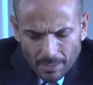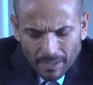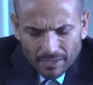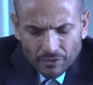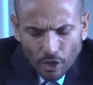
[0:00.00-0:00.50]

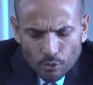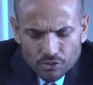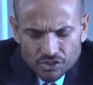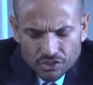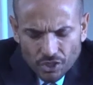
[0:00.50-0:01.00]
May
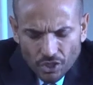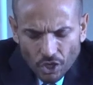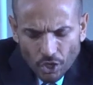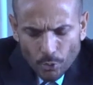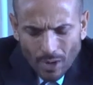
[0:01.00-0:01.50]
those
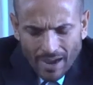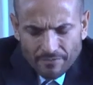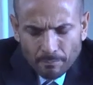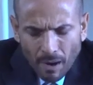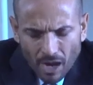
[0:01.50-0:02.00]
who
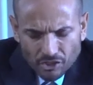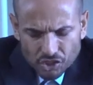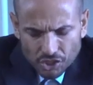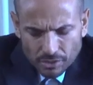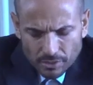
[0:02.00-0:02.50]
have
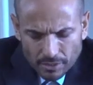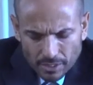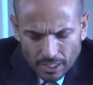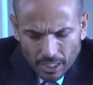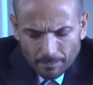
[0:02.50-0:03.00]
much
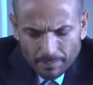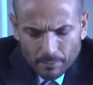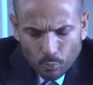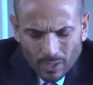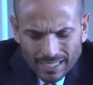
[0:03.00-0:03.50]
be
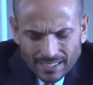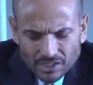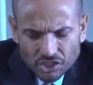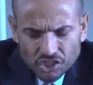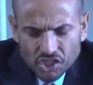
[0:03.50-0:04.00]

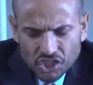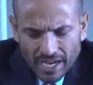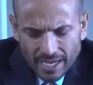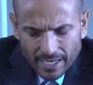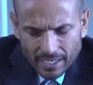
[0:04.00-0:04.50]
willing to
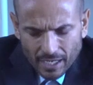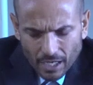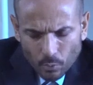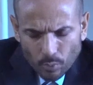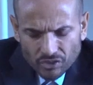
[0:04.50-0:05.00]
share
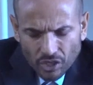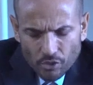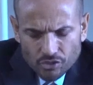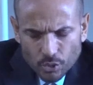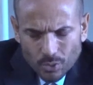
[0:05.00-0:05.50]
with
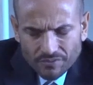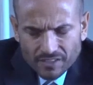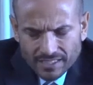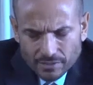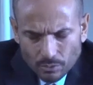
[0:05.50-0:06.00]
those who have
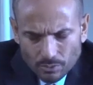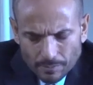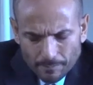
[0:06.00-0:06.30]
little.